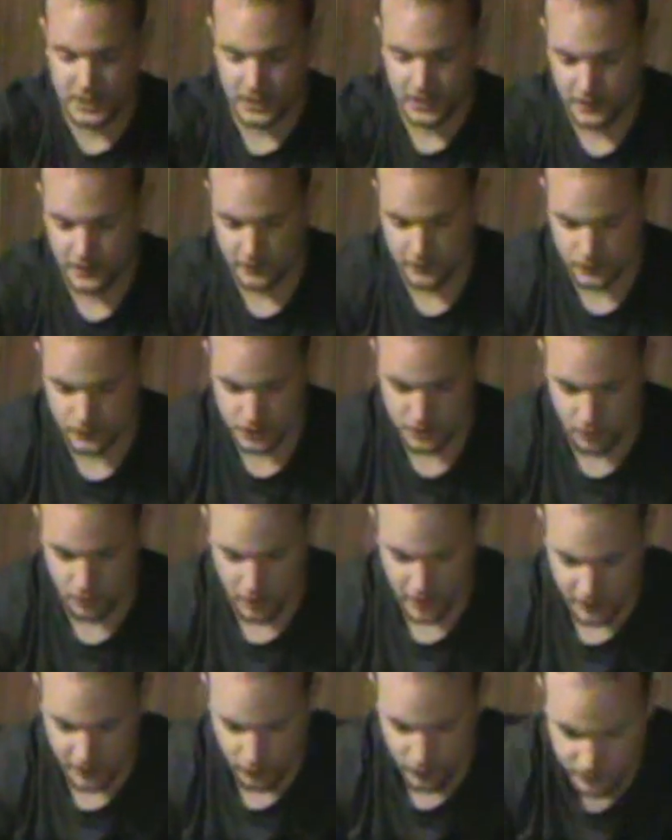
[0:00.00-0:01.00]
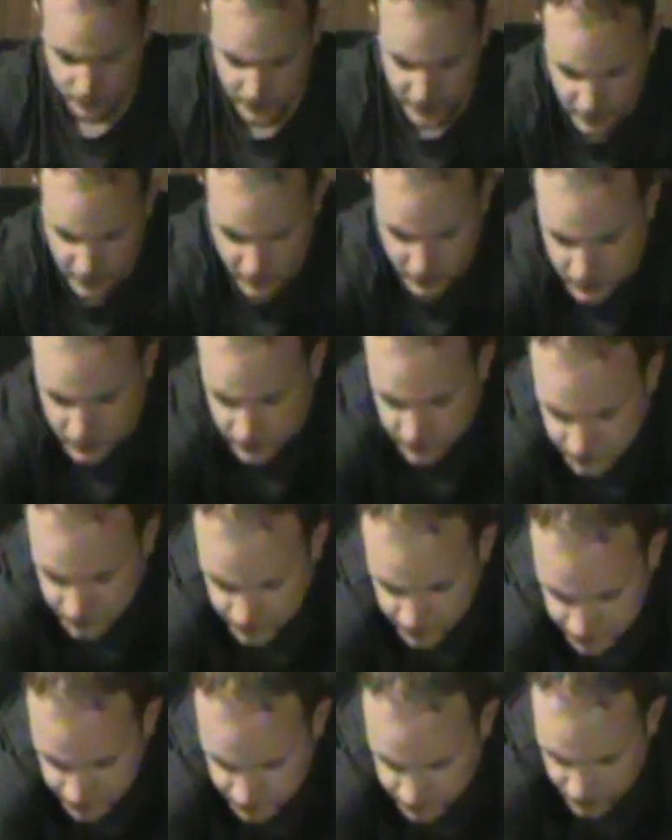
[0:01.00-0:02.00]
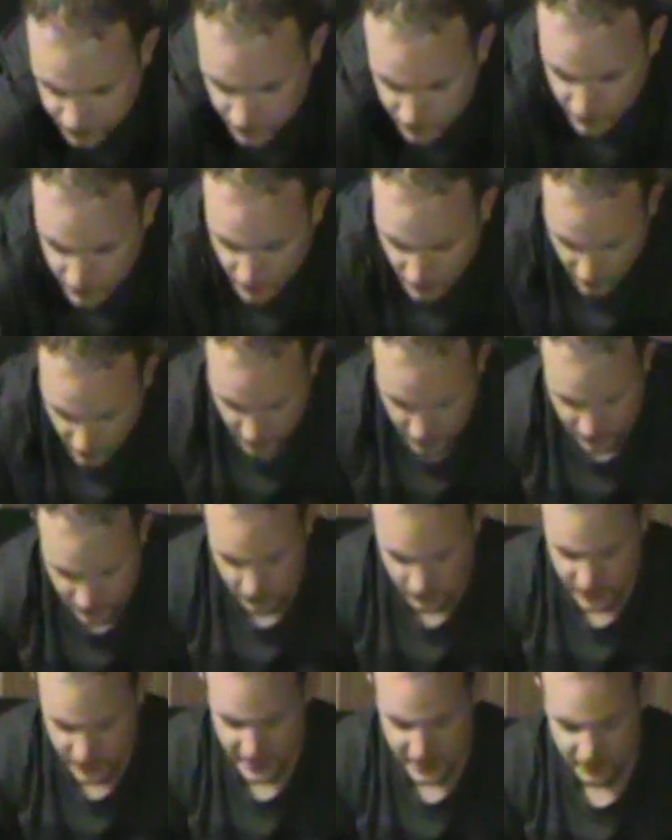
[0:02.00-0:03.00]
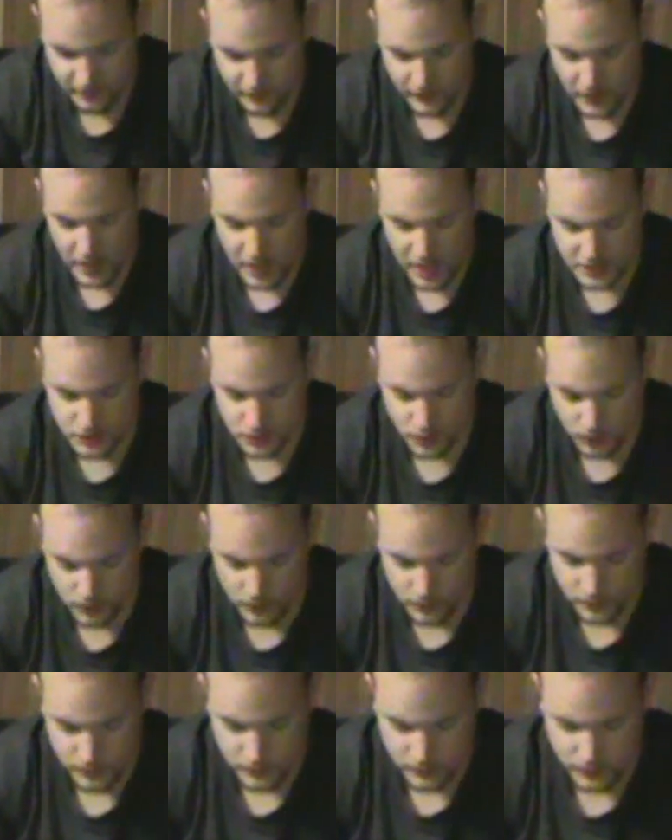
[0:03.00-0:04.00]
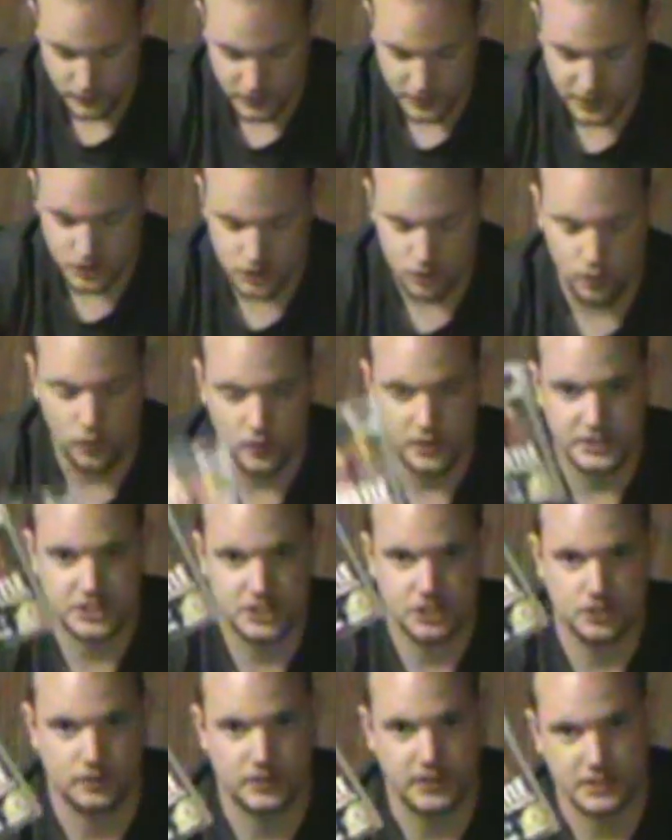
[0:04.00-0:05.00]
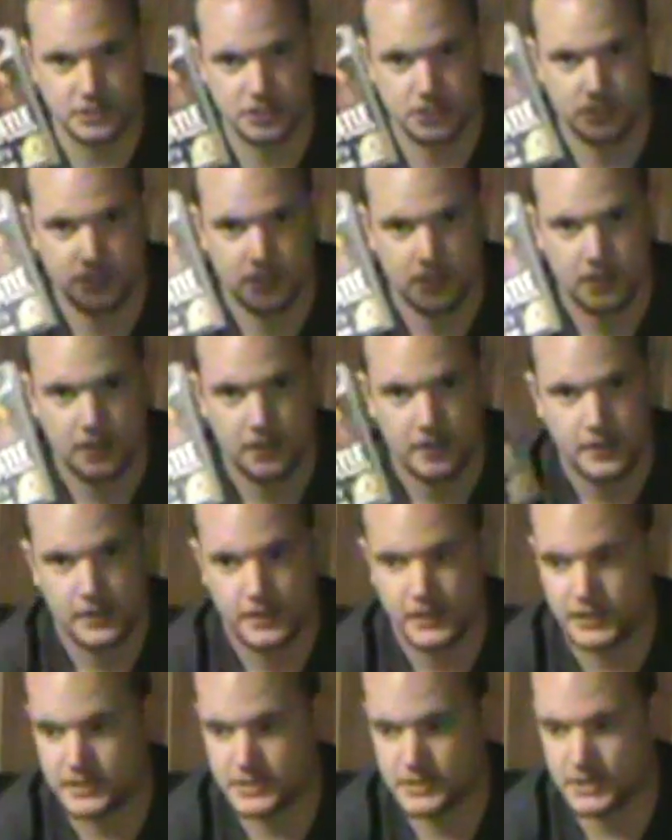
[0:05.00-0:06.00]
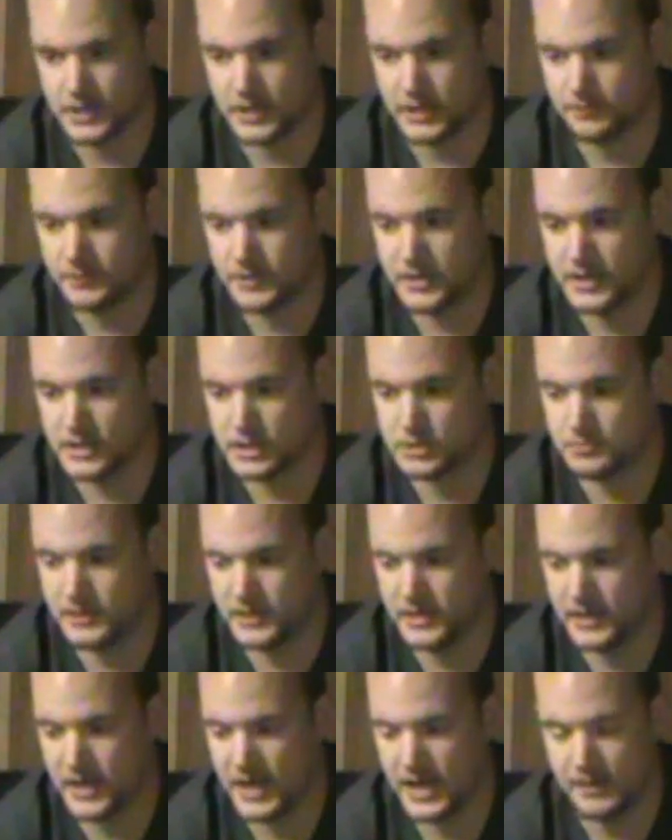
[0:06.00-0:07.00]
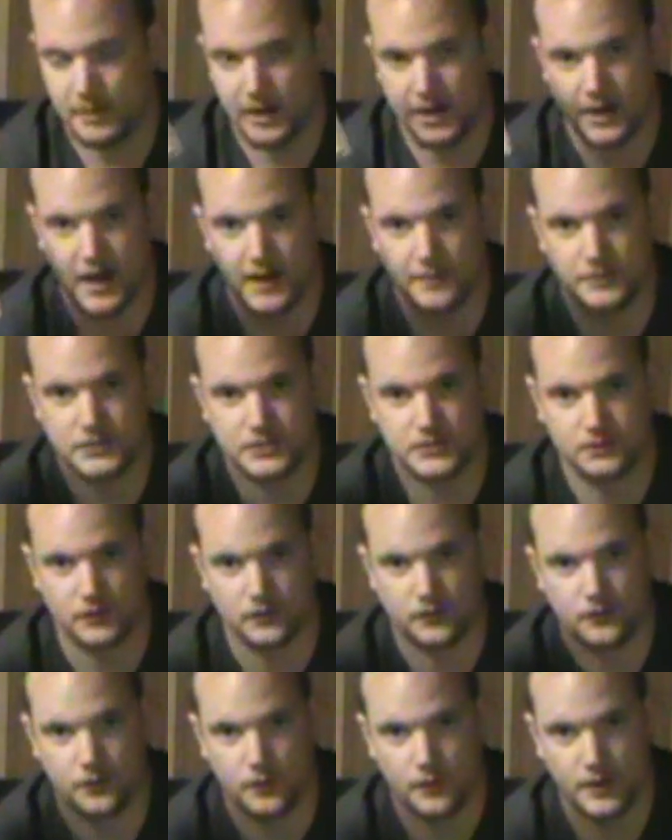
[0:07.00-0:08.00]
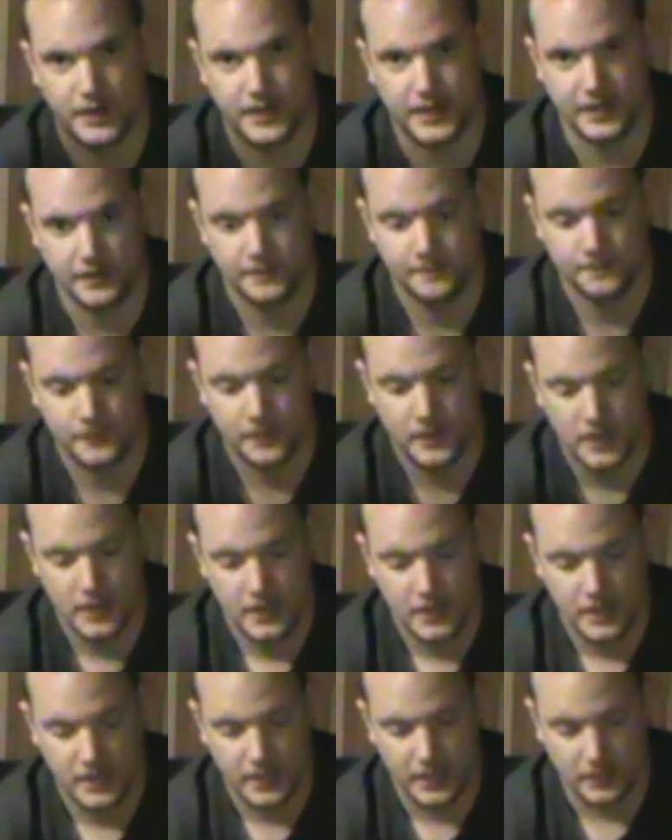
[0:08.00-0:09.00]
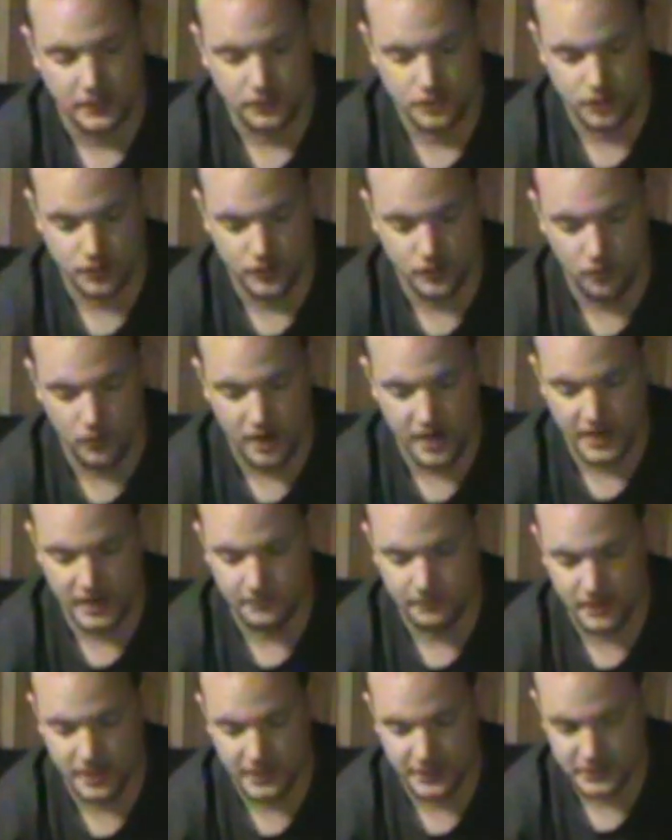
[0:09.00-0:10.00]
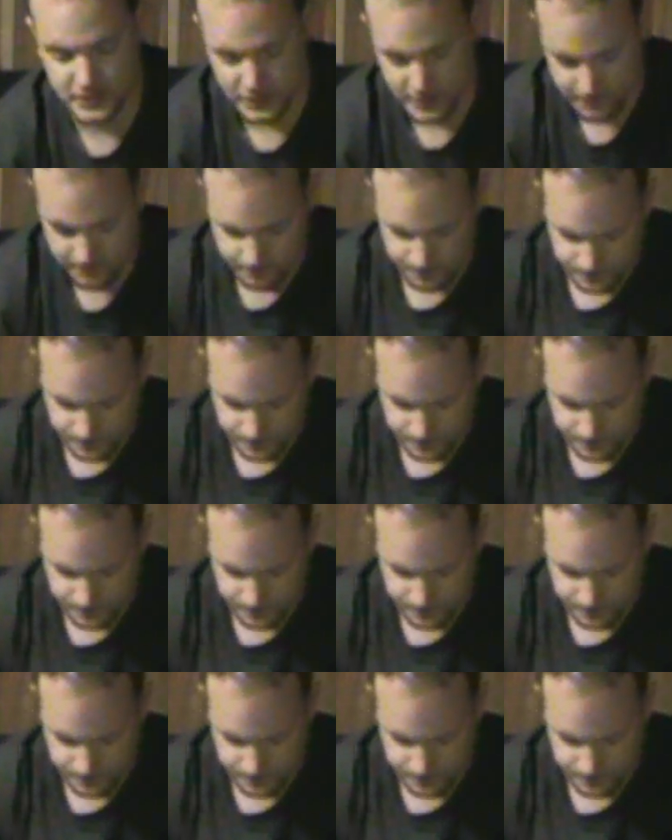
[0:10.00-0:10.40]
taking those to market with me. Then we have The Hustle, Detroit Streets. It's a PSP game. I got this for free, and I'll show you why in a minute.